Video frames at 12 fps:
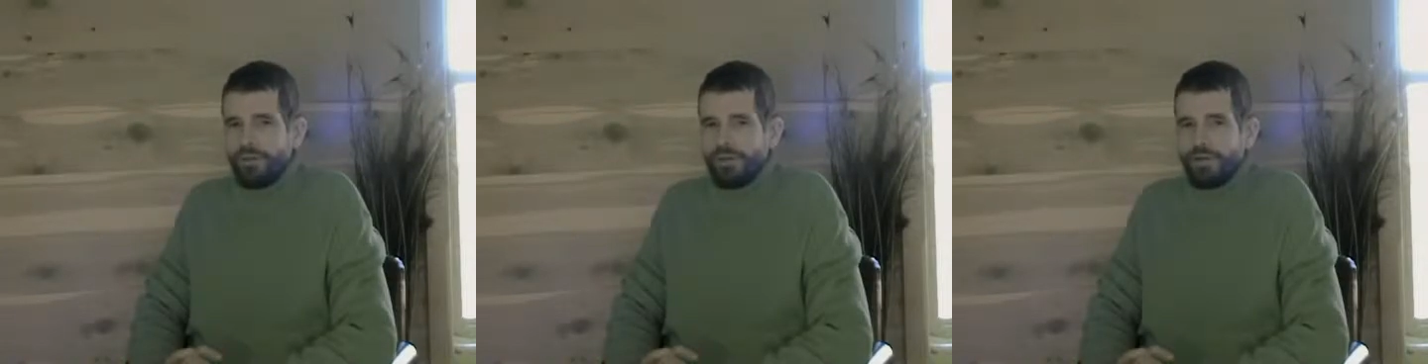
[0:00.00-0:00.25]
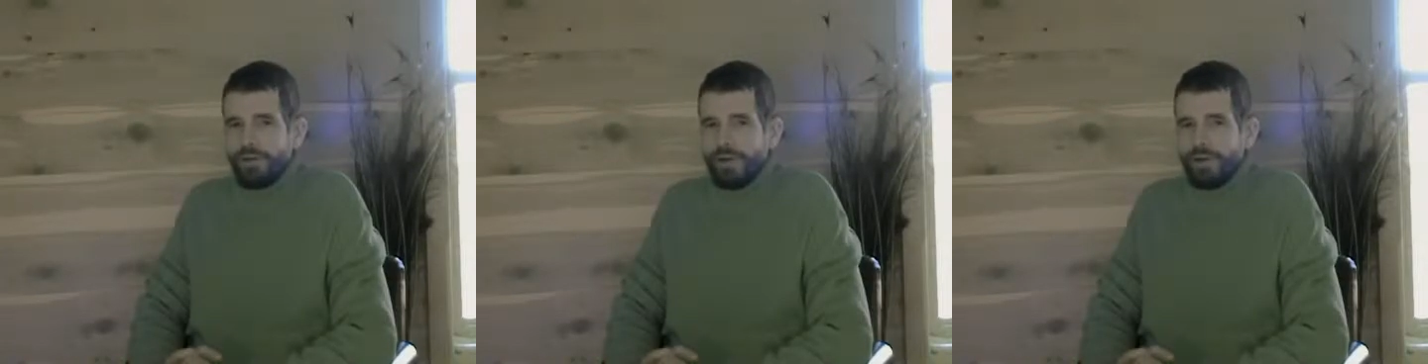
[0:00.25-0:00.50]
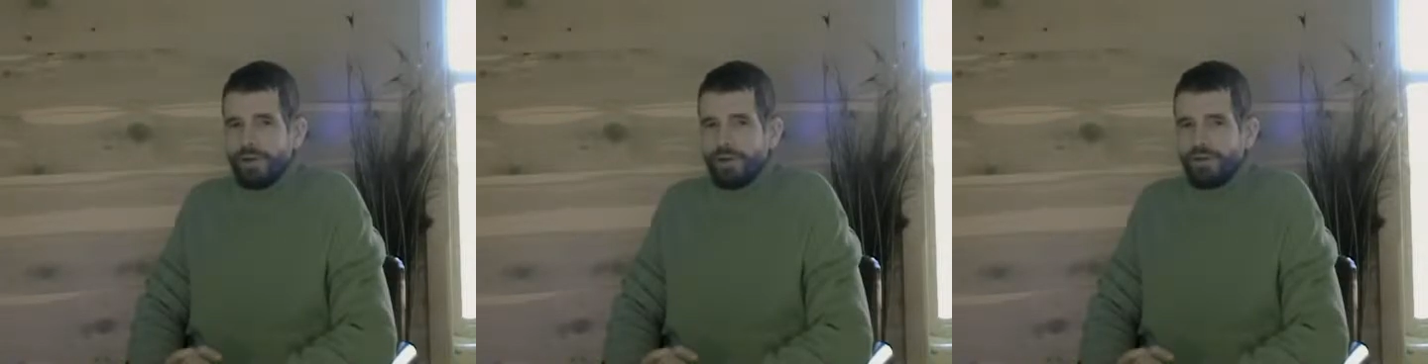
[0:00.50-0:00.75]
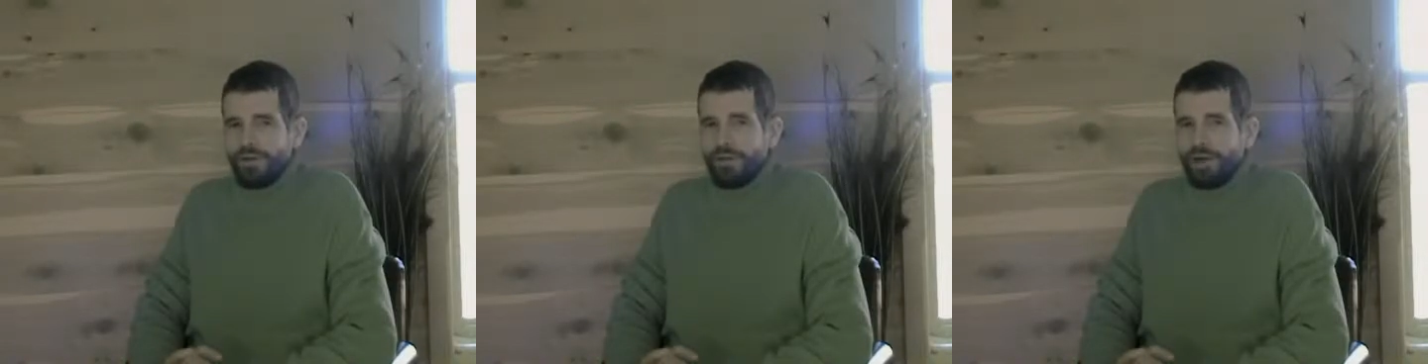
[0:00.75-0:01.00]
but say, what
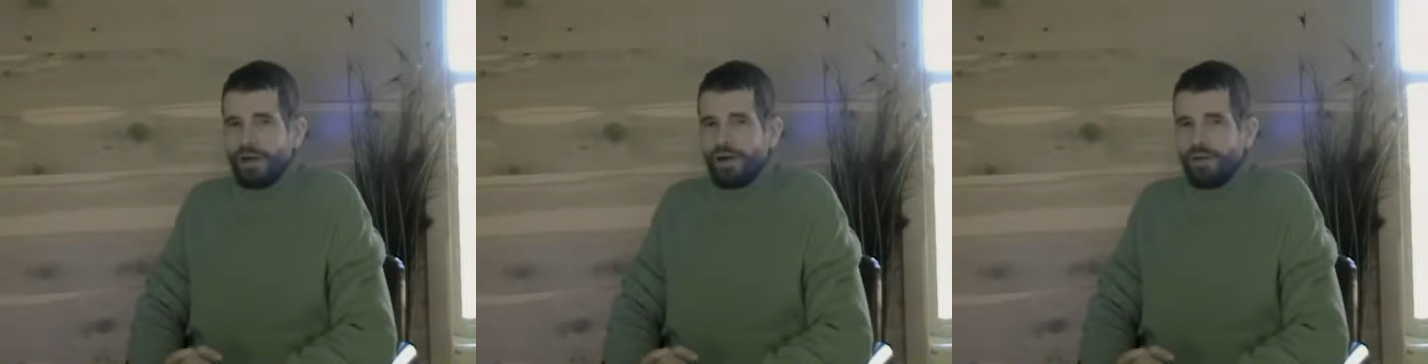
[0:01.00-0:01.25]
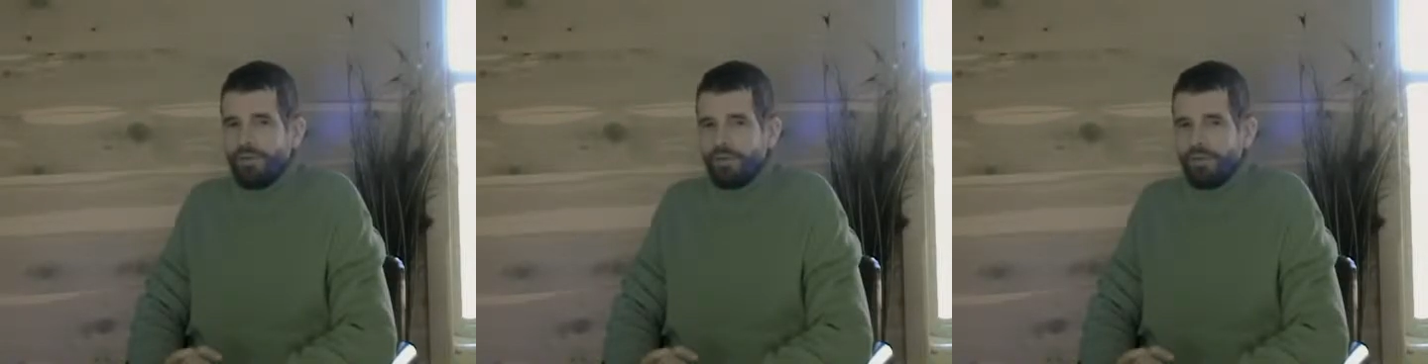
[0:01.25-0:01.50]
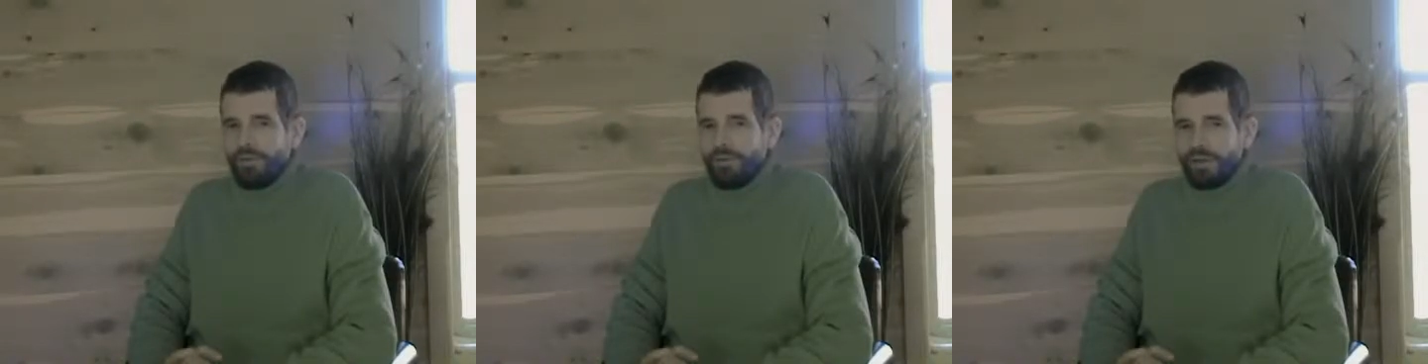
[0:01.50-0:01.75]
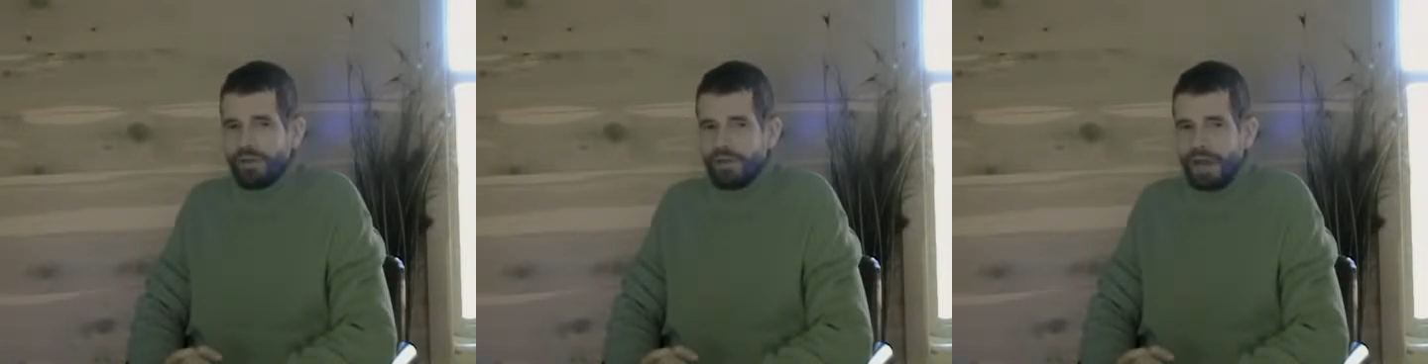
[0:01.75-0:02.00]
does it matter, I'm doing
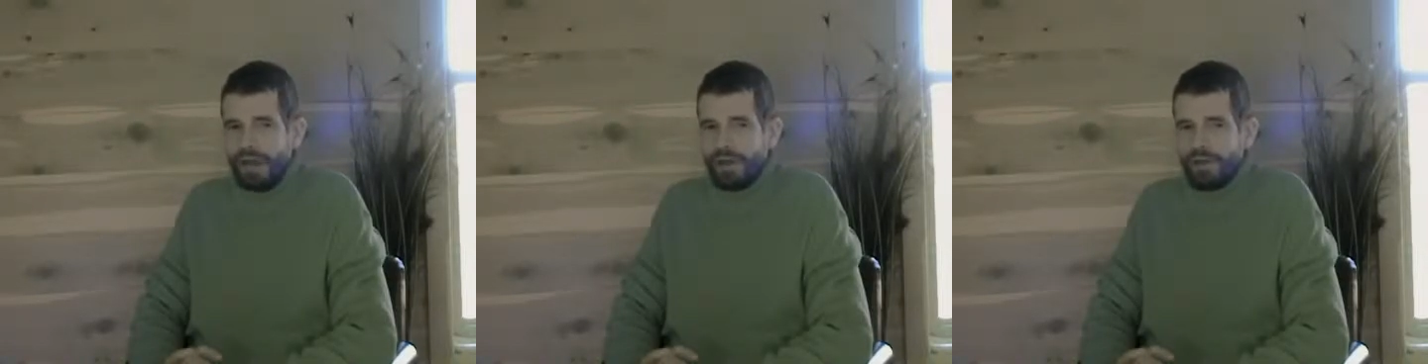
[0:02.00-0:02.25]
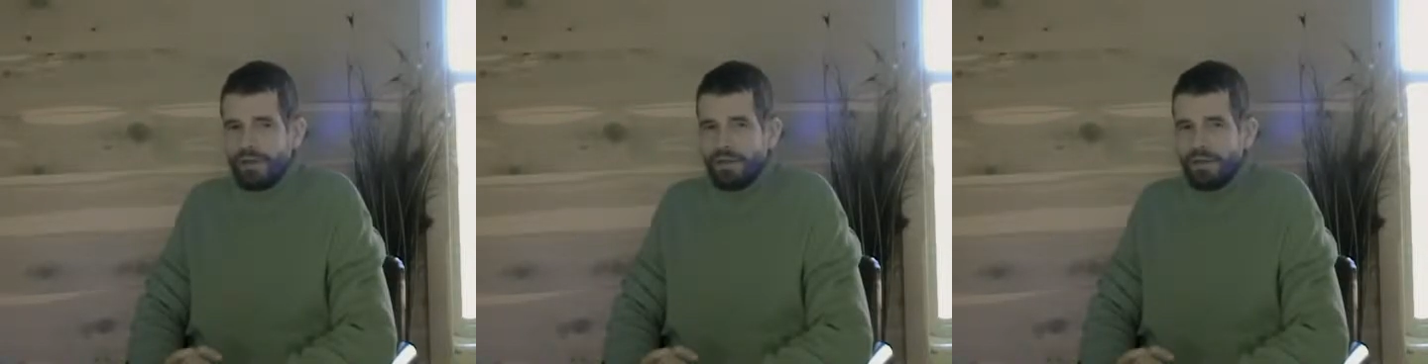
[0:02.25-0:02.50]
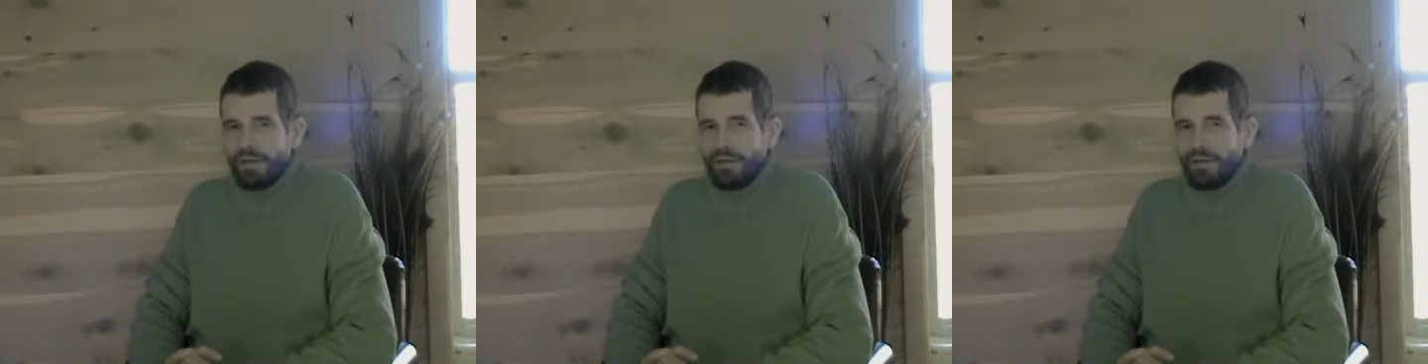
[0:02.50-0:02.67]
strict sadhana?